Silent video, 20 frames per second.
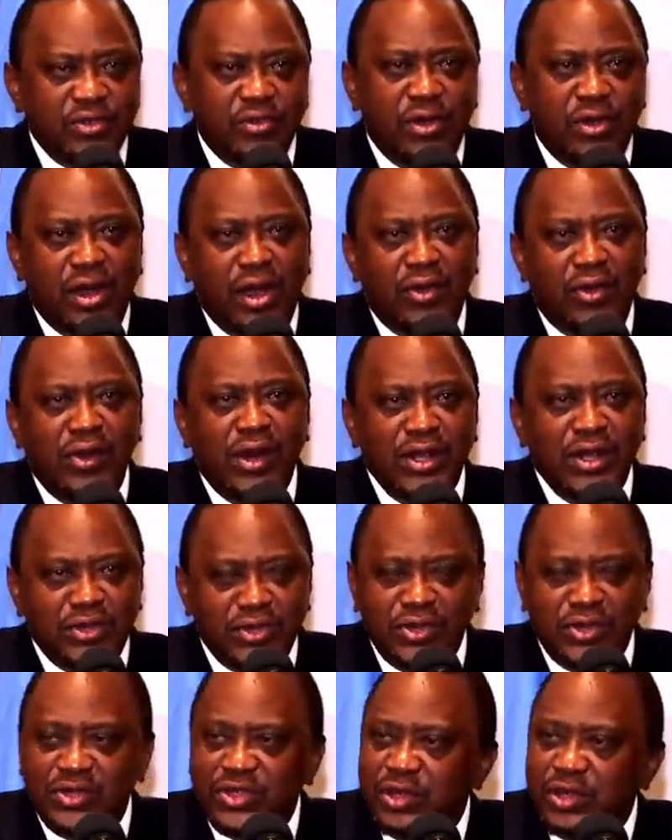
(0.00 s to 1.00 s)
to our
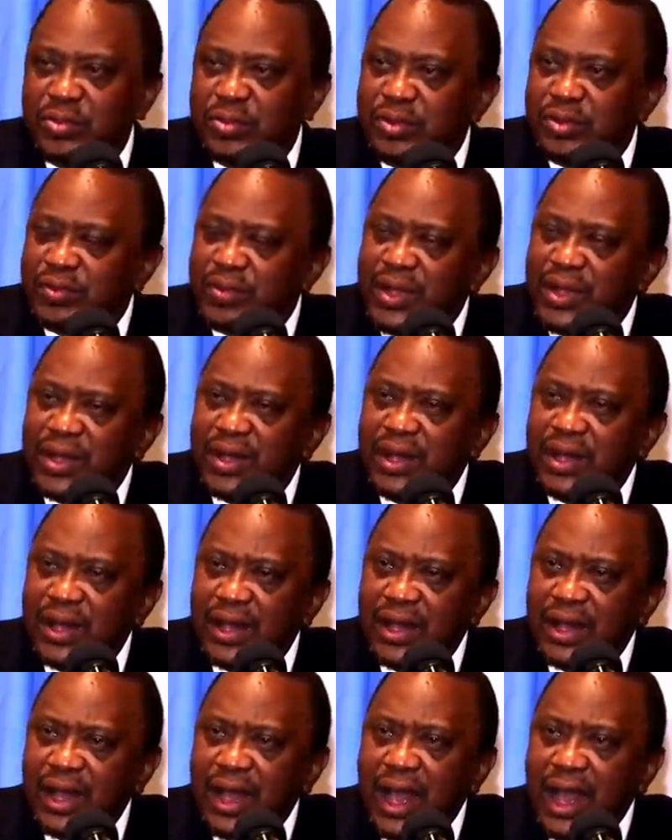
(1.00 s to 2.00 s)
relationship.
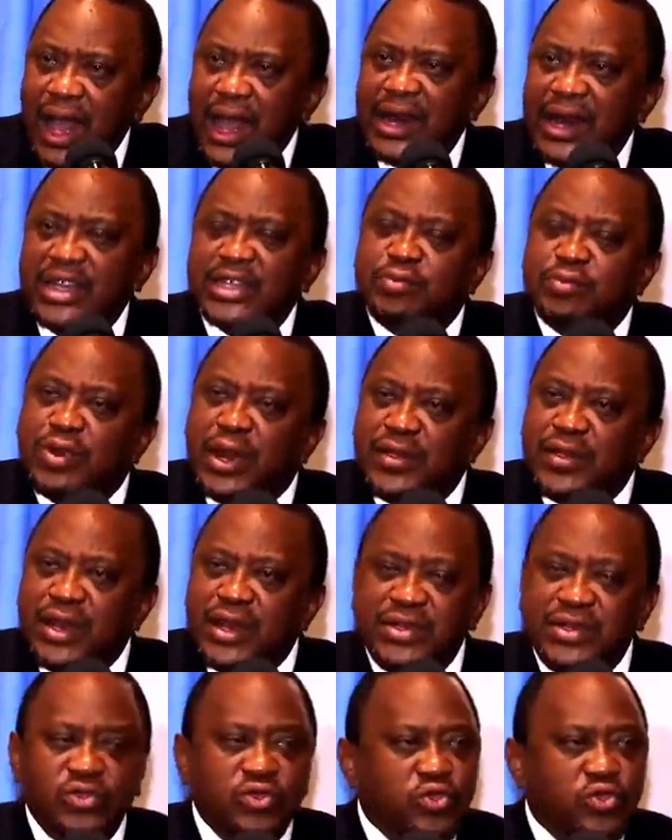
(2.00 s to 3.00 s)
And as
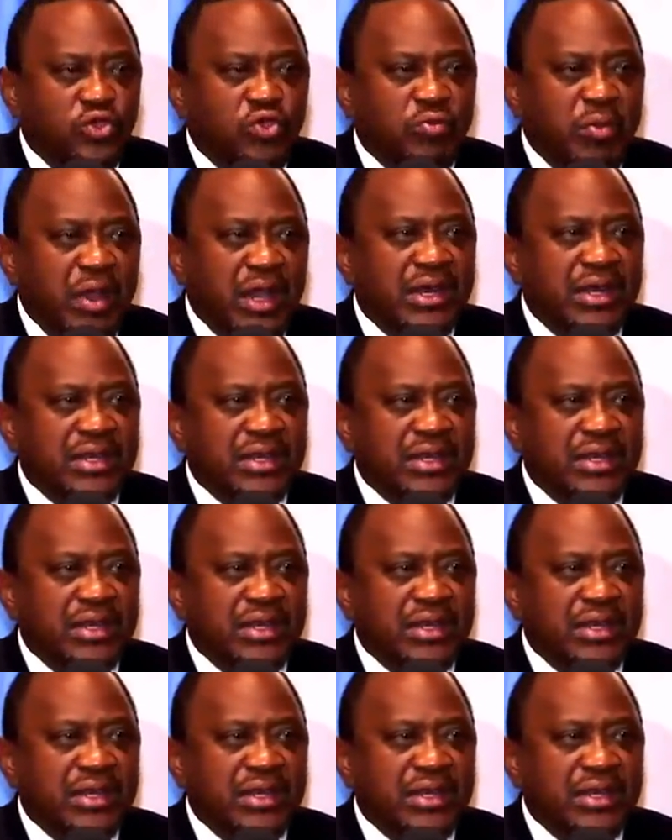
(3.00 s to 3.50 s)
brothers who may